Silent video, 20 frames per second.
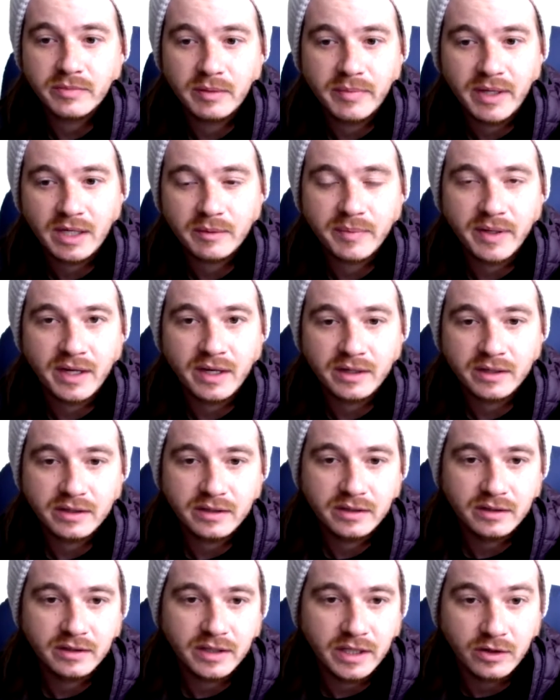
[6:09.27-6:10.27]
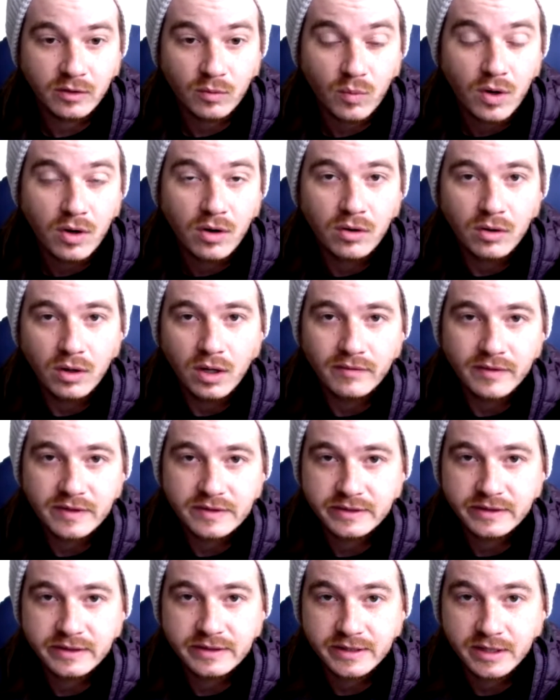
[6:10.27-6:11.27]
my backpack and the wall
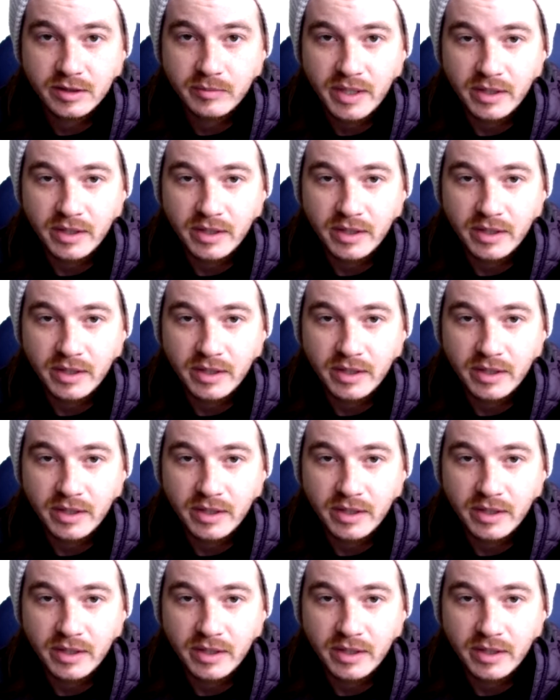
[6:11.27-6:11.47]
obviously is in the